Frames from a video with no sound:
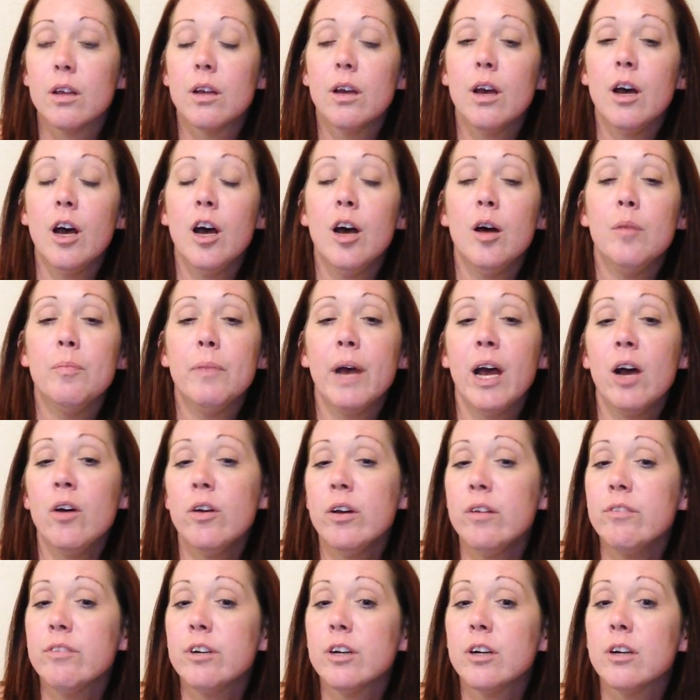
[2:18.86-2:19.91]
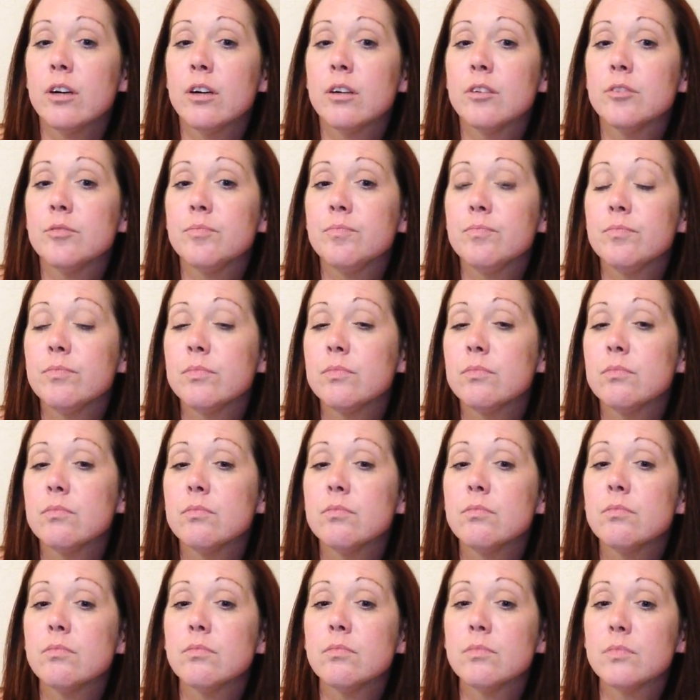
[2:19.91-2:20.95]
However,
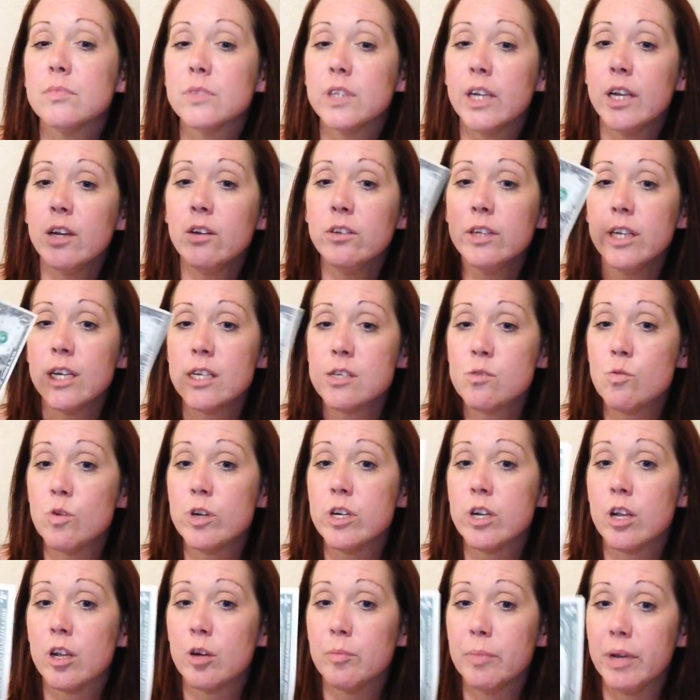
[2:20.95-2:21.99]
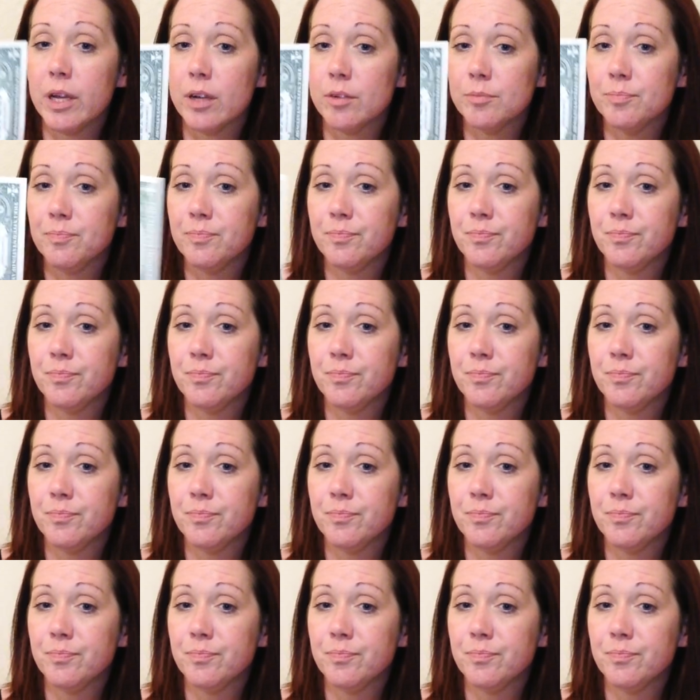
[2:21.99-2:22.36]
he only has a $1 bill.